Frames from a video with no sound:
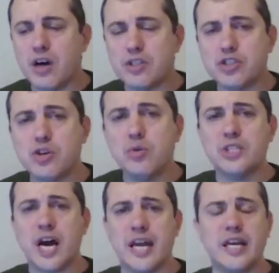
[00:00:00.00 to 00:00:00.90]
are so
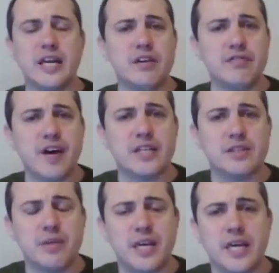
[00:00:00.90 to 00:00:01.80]
tiny, and in
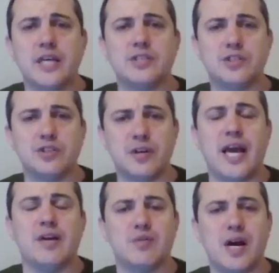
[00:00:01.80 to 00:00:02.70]
fact, in many cases, you
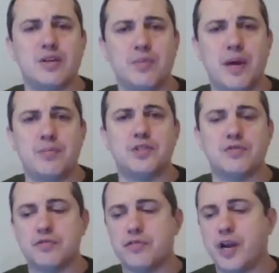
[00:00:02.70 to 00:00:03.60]
can route payments
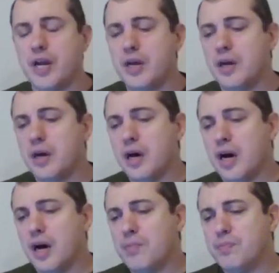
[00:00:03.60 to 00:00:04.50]
for
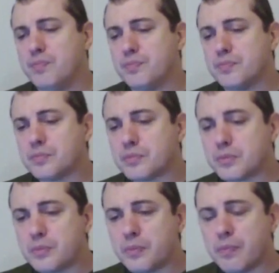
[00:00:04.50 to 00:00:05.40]
free. Um,
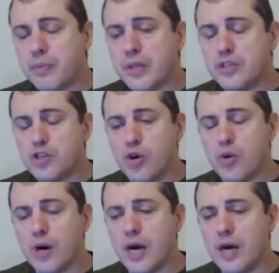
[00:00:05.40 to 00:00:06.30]

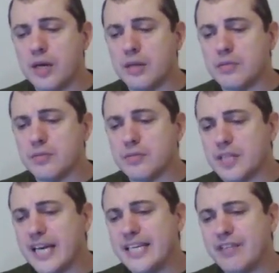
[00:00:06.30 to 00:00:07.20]
so uh,
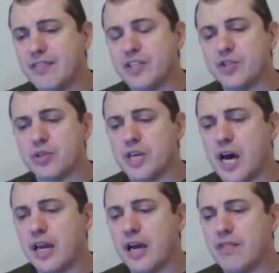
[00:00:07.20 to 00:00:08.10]
Lightning fees are
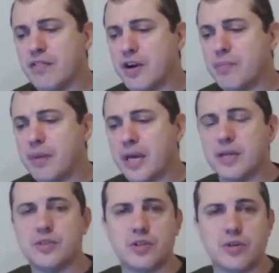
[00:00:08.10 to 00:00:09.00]
not a very big
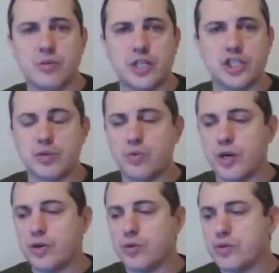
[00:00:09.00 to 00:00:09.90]
consideration
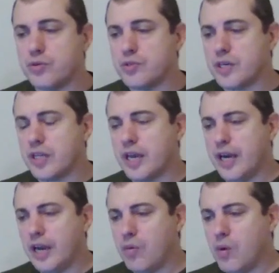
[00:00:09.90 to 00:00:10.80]
when you're using a
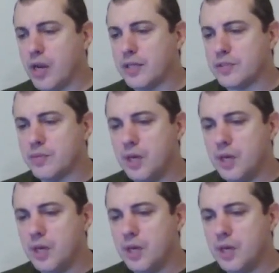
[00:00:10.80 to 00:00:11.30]
Lightning wallet.